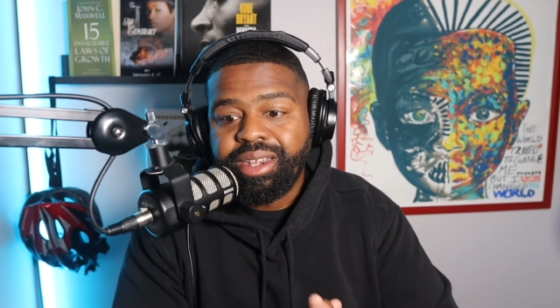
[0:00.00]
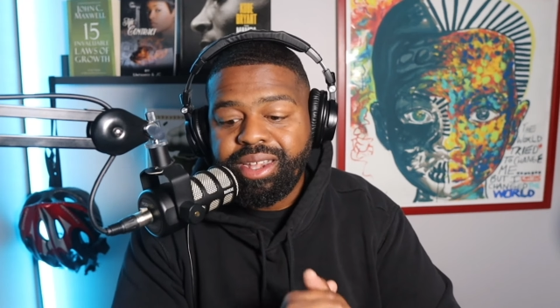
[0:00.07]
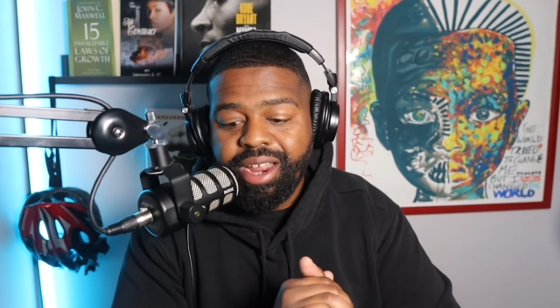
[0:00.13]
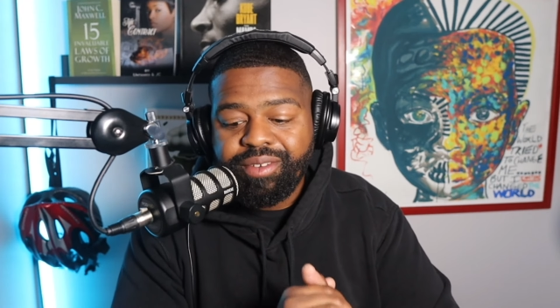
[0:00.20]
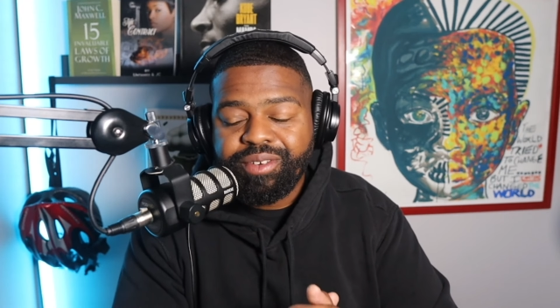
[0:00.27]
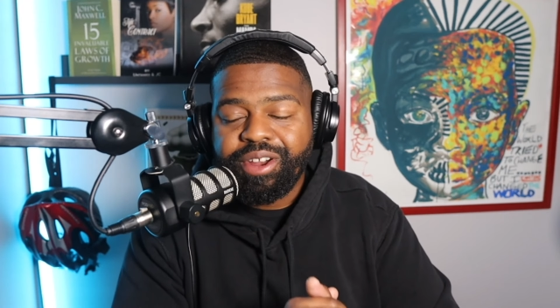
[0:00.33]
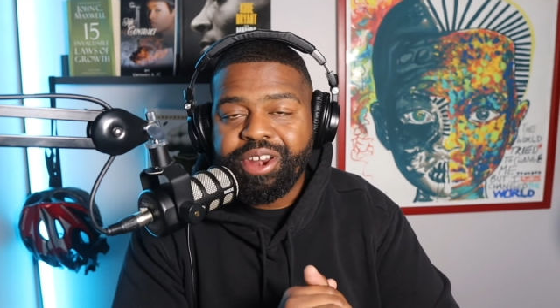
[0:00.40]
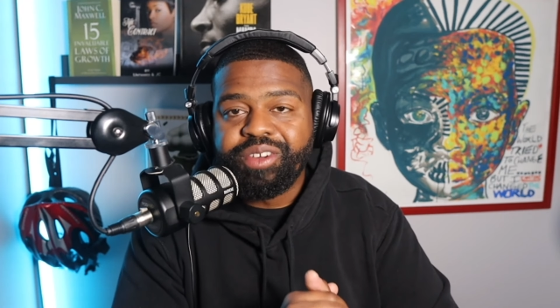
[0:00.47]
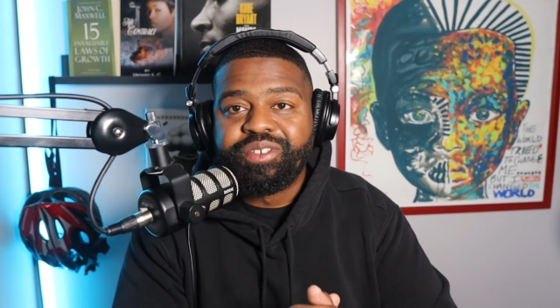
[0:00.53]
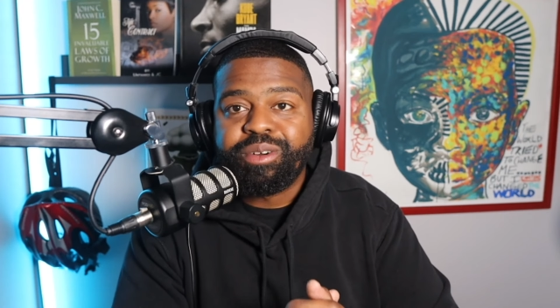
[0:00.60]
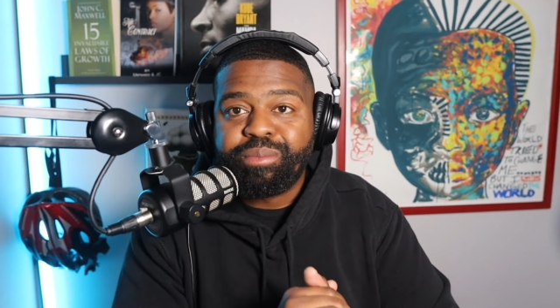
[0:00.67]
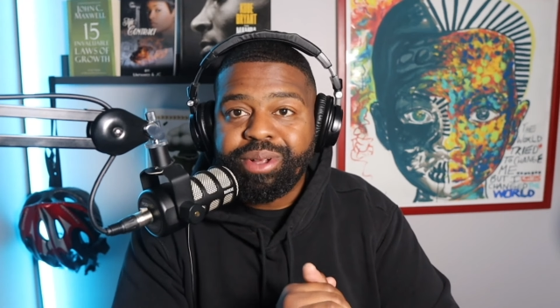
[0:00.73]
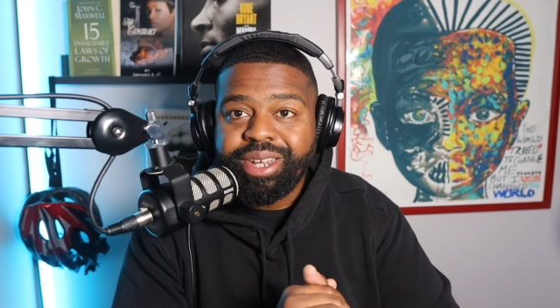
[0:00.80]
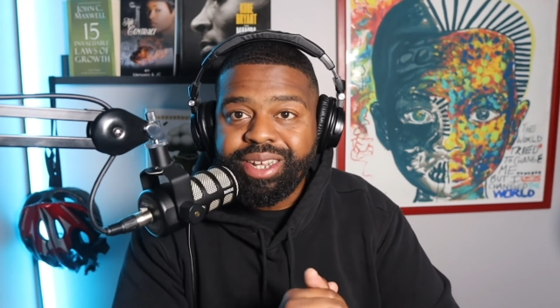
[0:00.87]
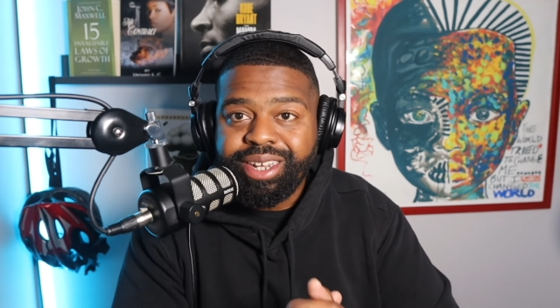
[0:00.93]
Never heard of
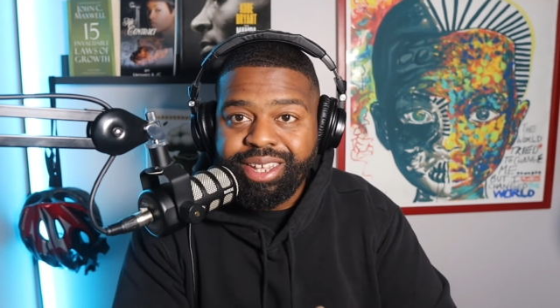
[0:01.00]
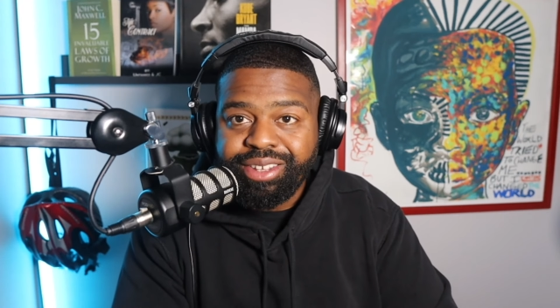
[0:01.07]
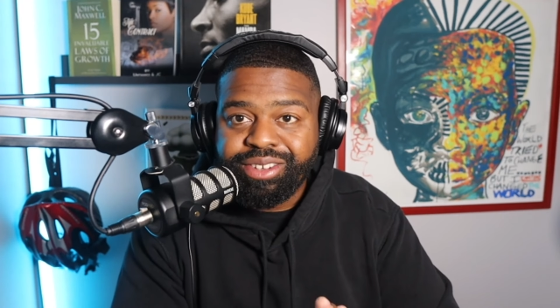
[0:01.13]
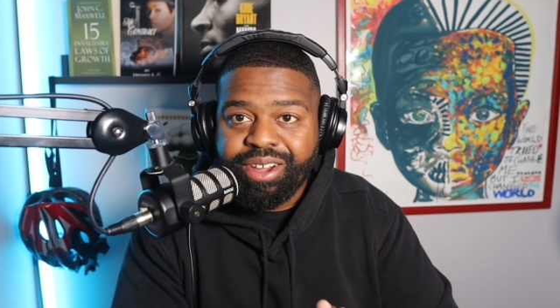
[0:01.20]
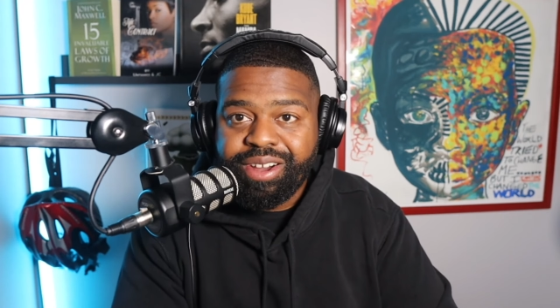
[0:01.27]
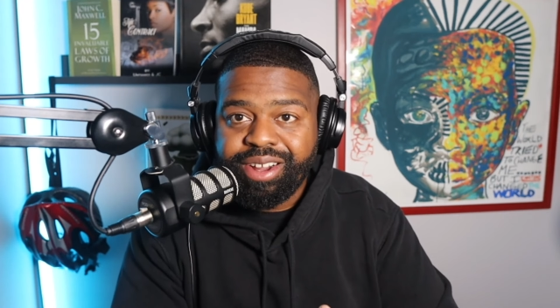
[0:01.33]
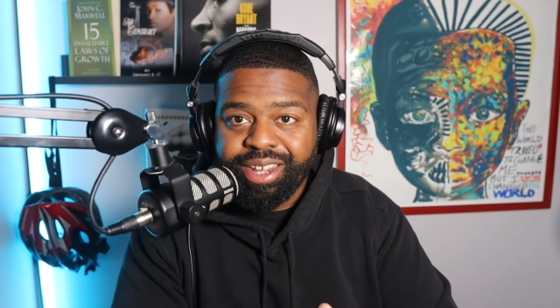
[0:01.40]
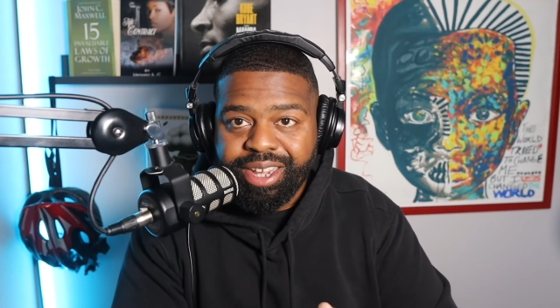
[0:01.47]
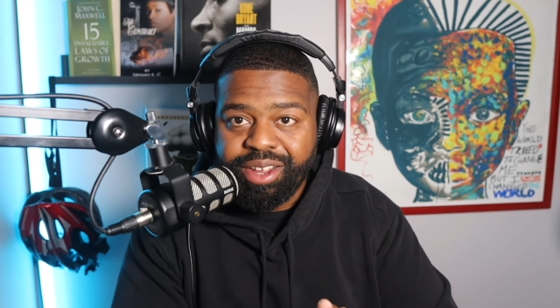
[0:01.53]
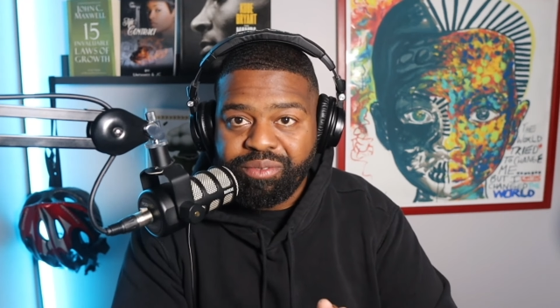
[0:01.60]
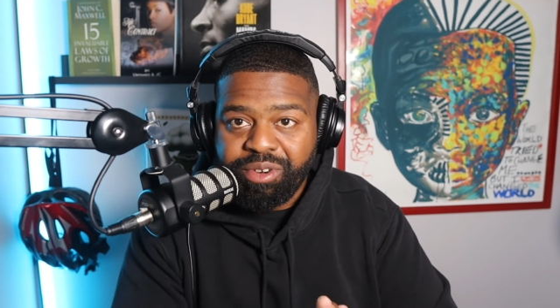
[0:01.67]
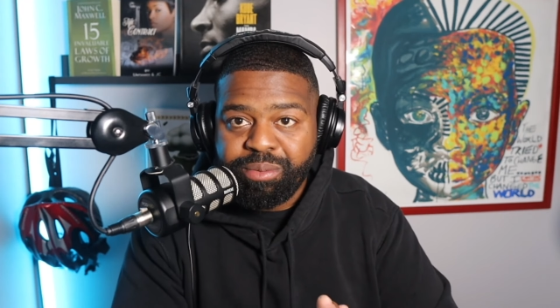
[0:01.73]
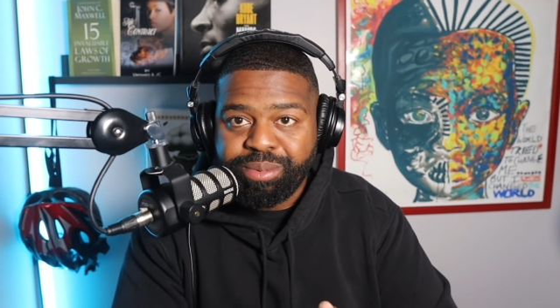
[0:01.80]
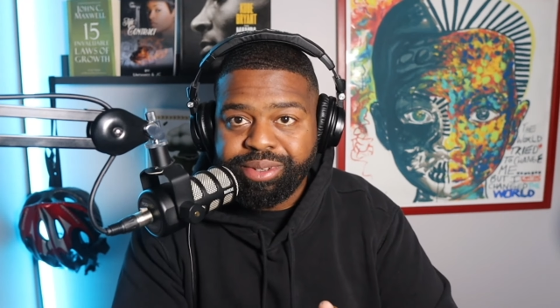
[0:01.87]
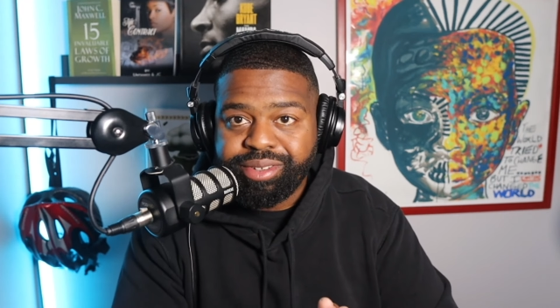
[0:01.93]
a police car
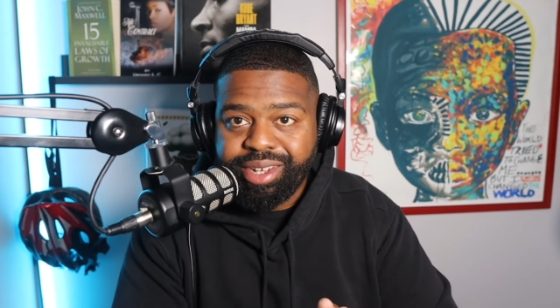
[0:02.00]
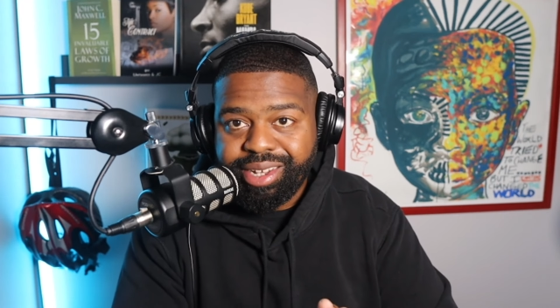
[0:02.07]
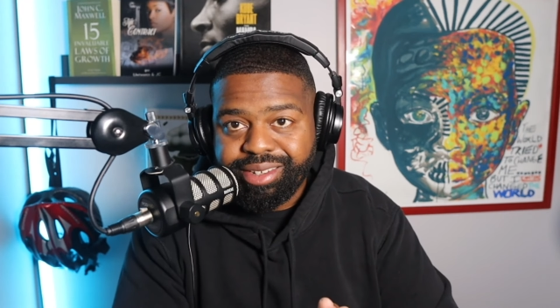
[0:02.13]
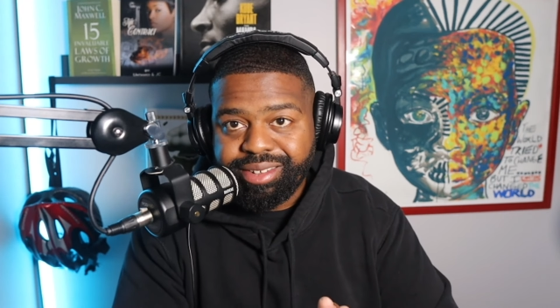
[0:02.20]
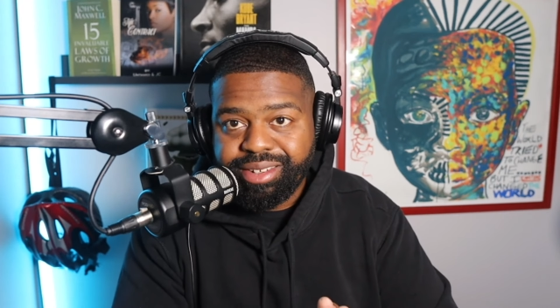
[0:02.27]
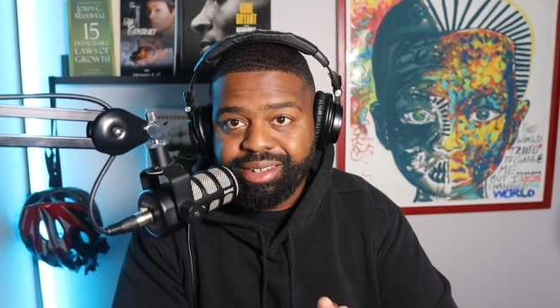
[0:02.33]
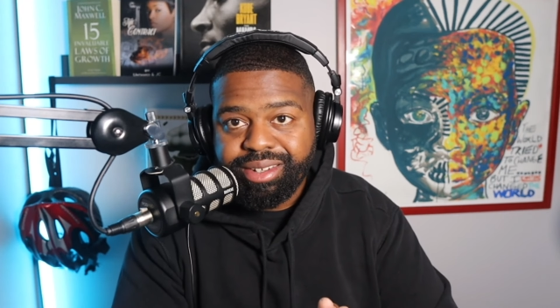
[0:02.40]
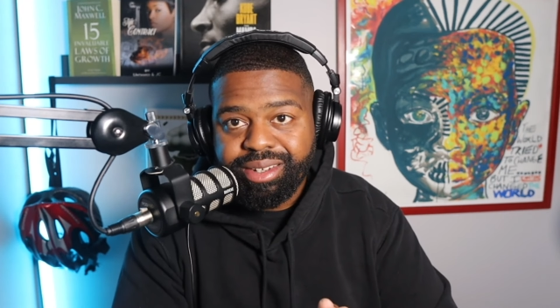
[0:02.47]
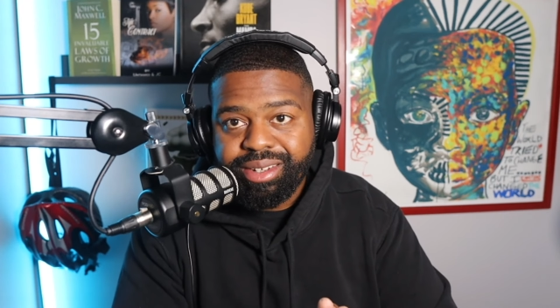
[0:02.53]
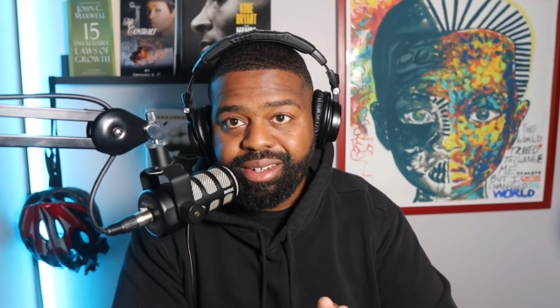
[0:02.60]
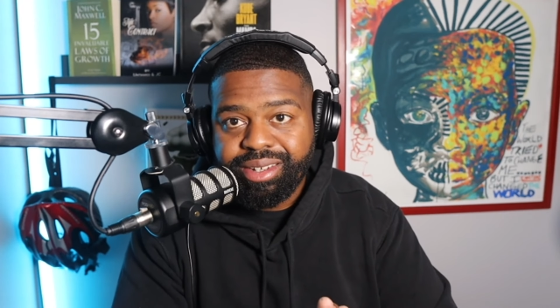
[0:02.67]
getting repossessed.